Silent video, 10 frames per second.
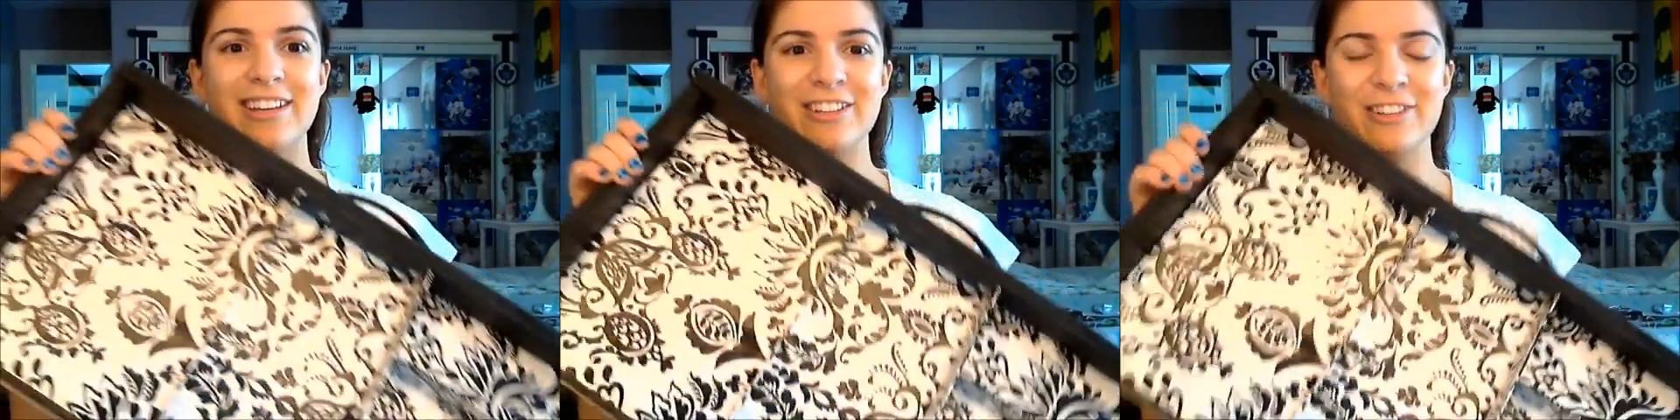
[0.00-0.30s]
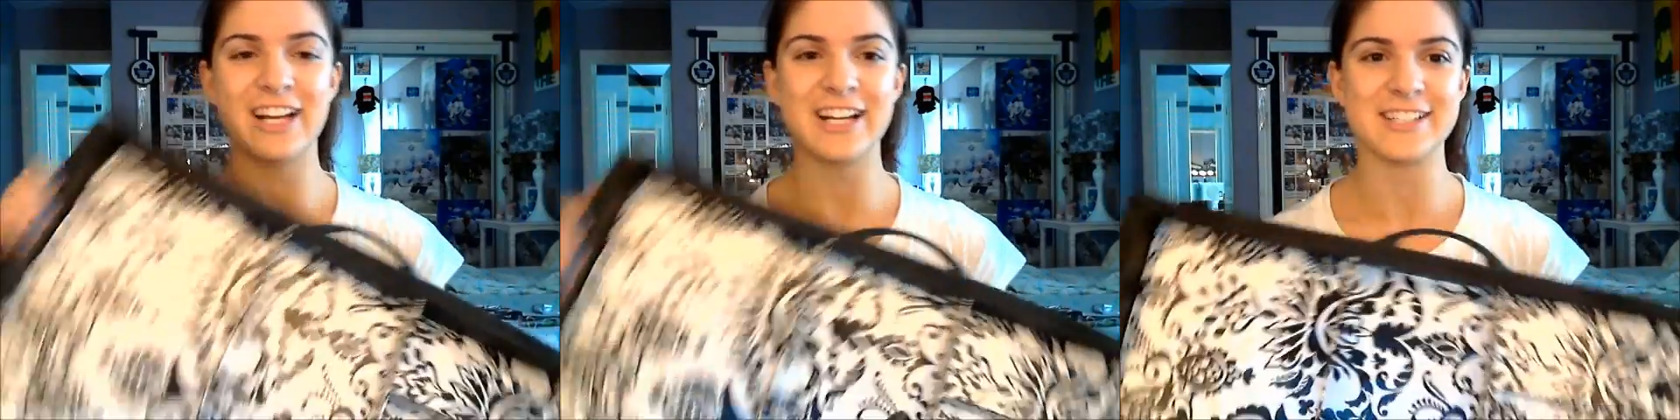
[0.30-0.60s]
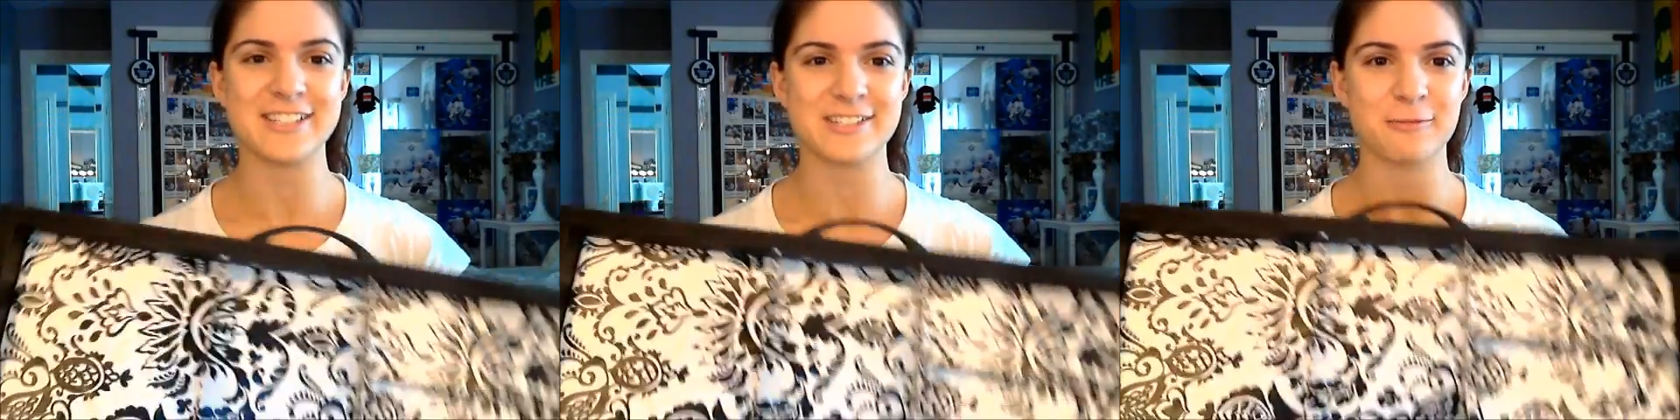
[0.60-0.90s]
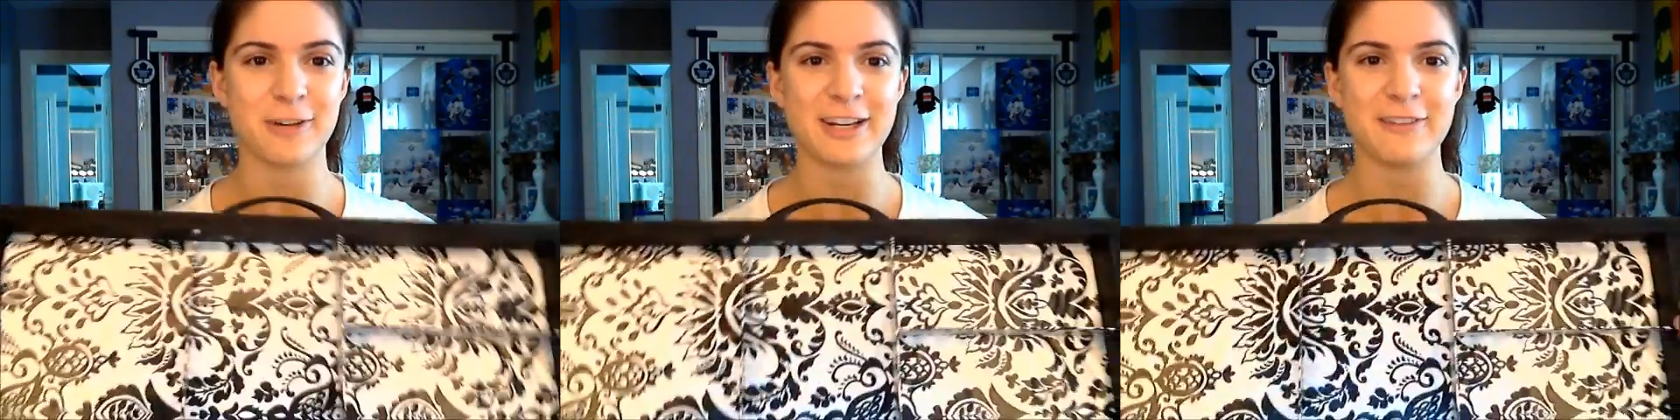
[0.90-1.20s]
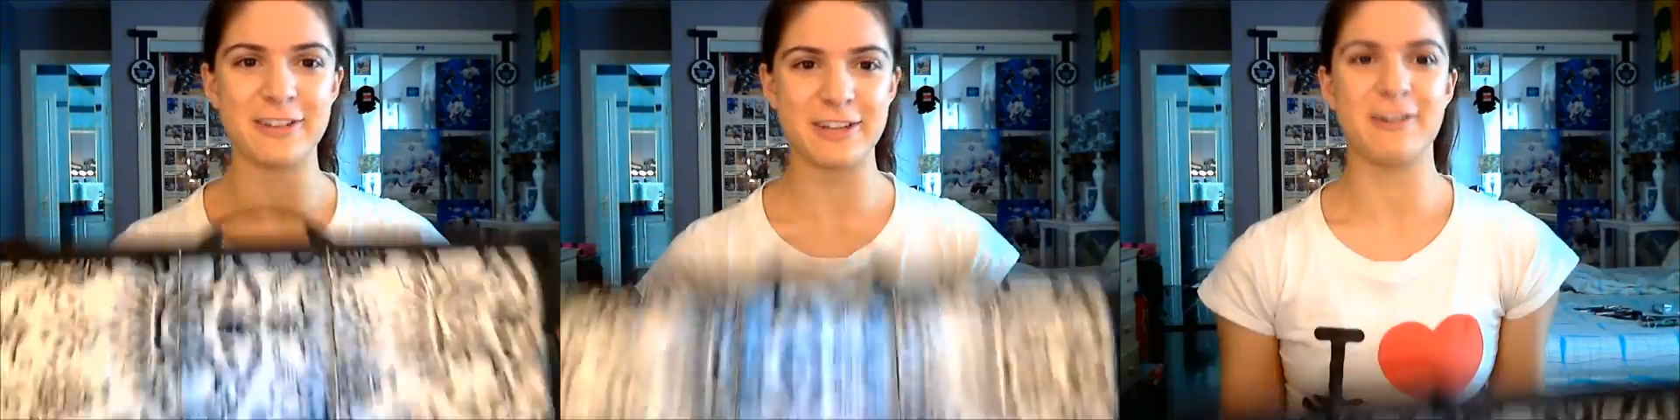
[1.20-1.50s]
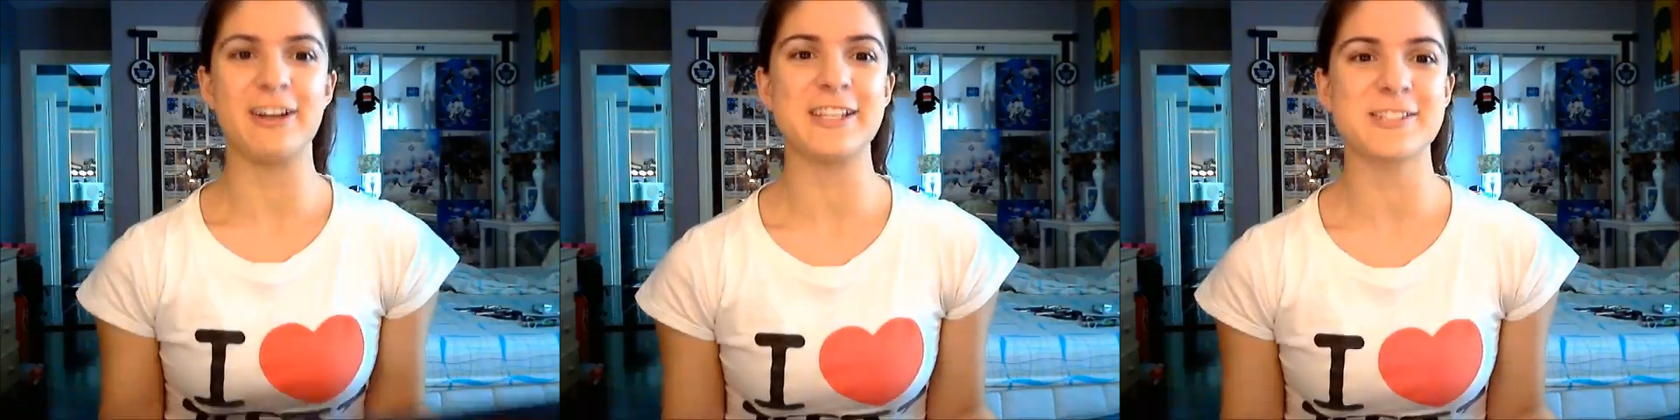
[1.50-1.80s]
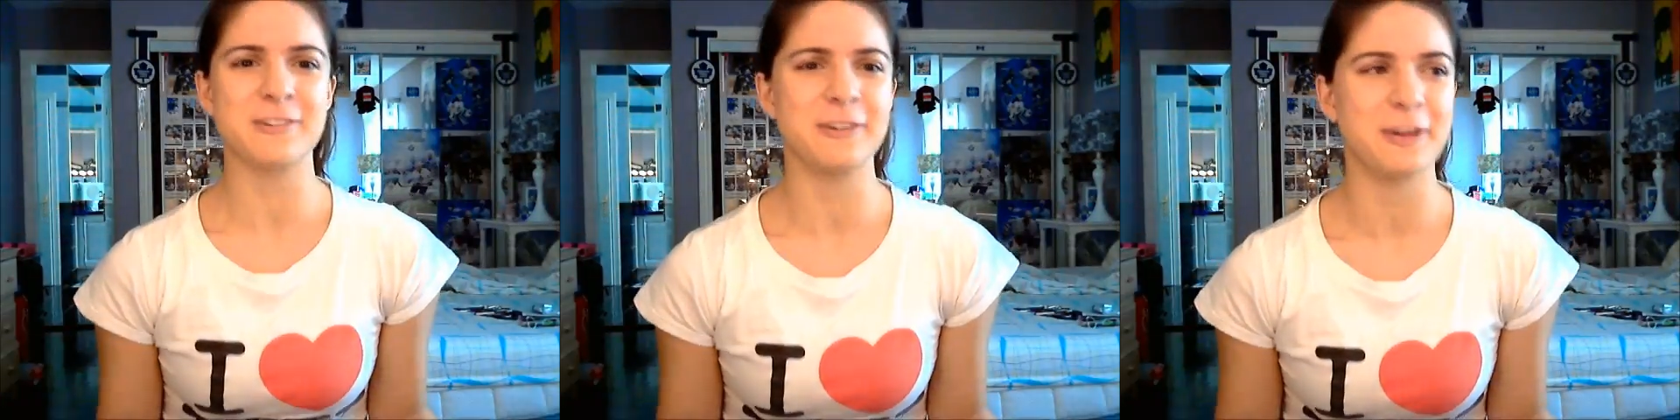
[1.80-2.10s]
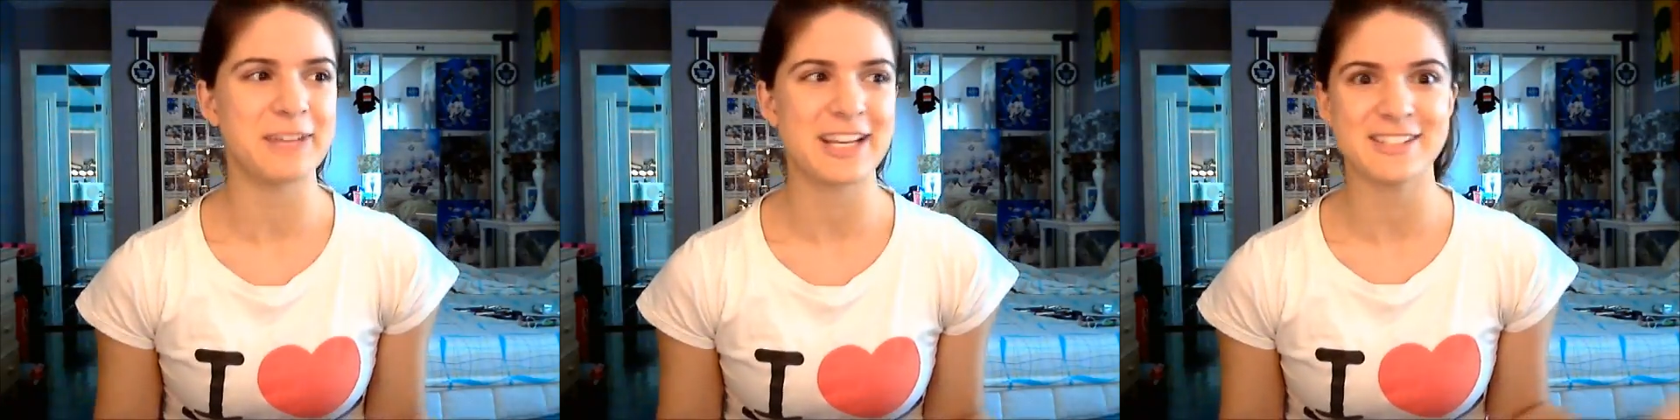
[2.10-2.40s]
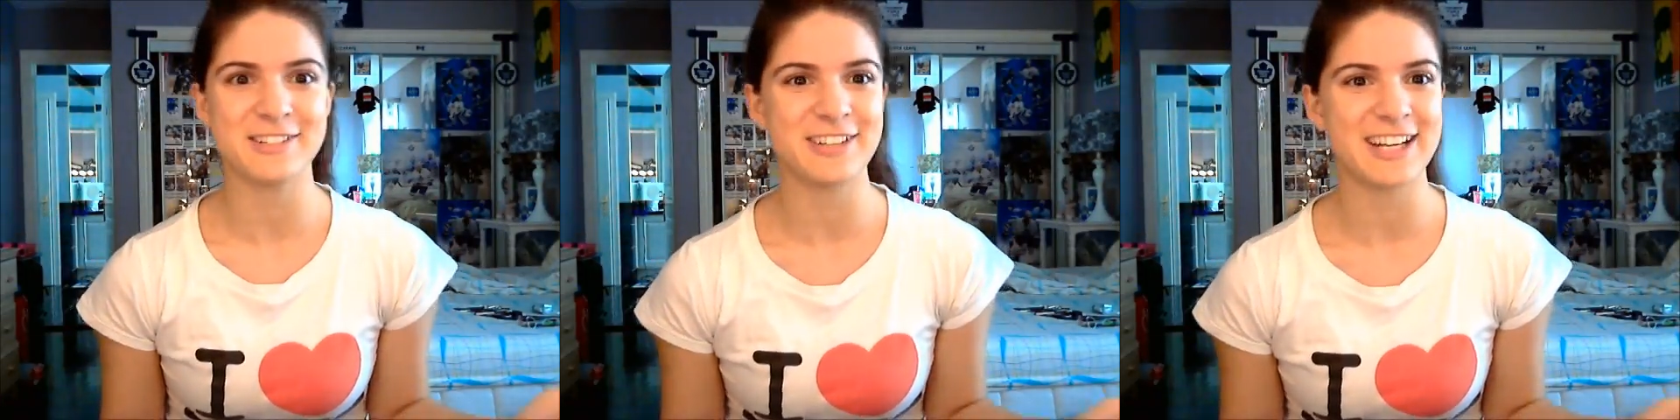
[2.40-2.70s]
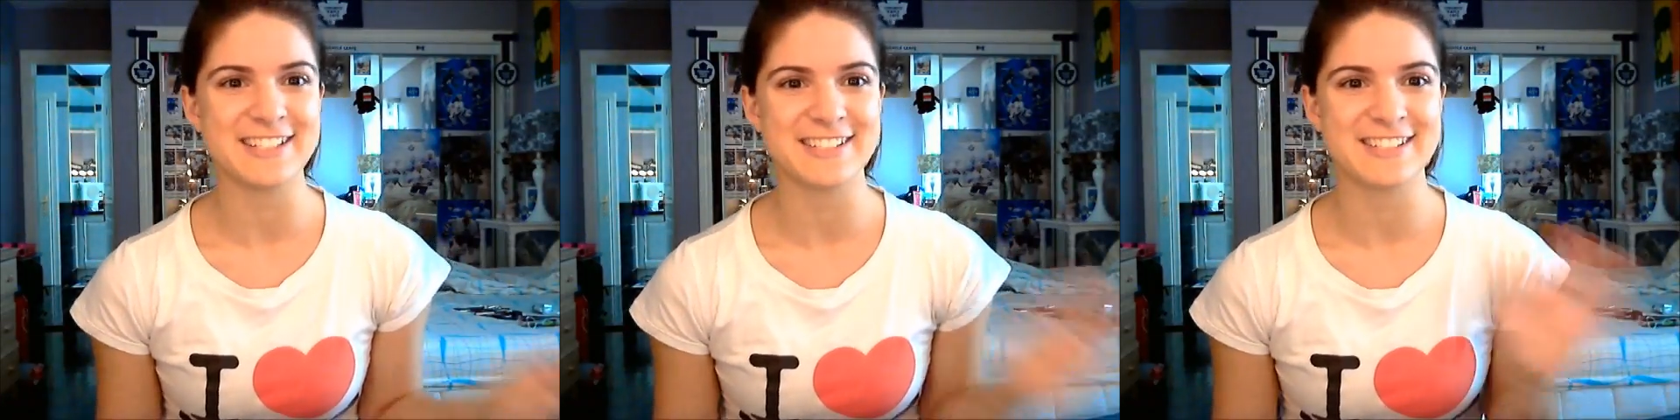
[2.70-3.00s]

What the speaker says: you guys wanted a video on it, so I'm guessing you guys